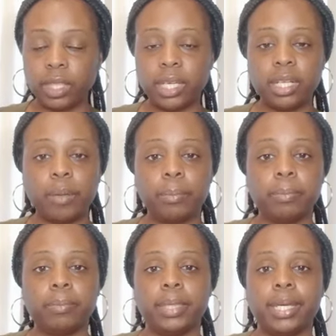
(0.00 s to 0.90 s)
end up
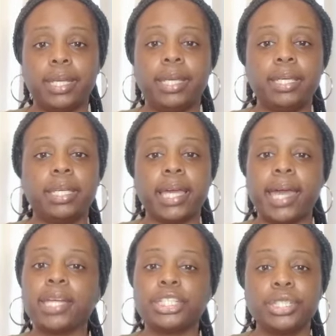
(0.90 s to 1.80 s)
getting
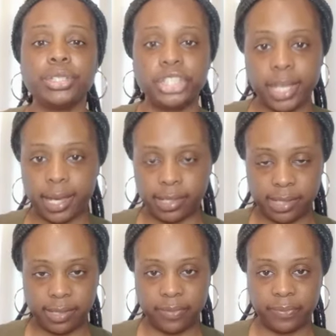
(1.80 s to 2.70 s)
cashier
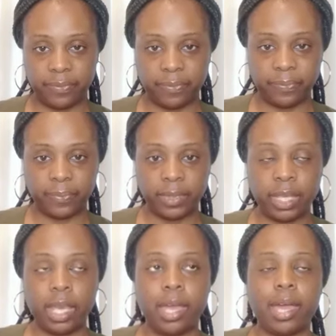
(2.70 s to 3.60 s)
checks,
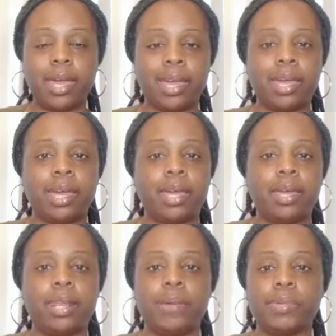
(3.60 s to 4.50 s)

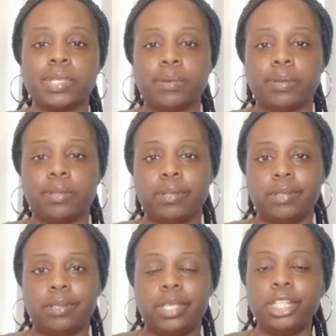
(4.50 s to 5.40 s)
and it was a
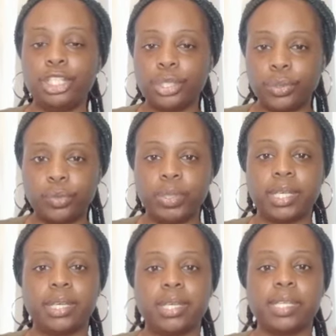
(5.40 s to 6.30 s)
issue
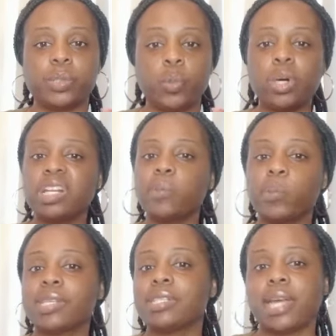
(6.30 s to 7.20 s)
because one
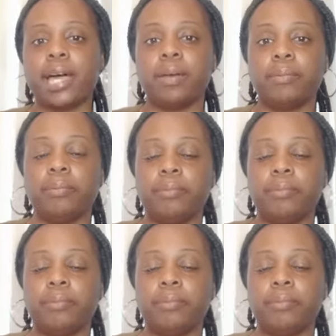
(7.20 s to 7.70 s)
was not